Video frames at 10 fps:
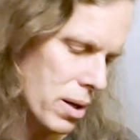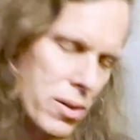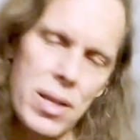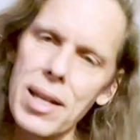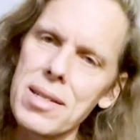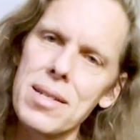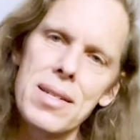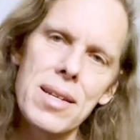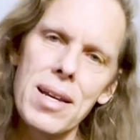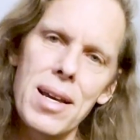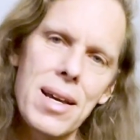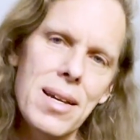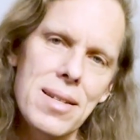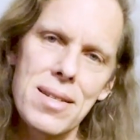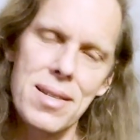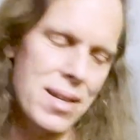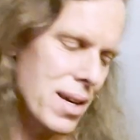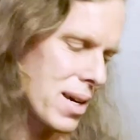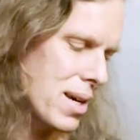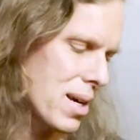So that's D,
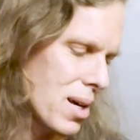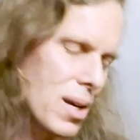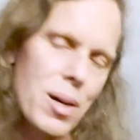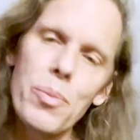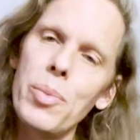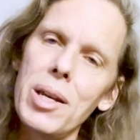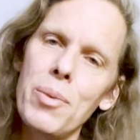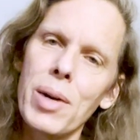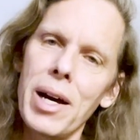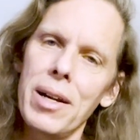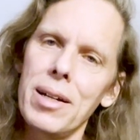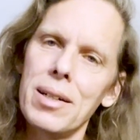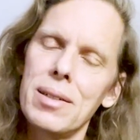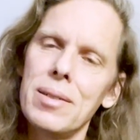C, D minor.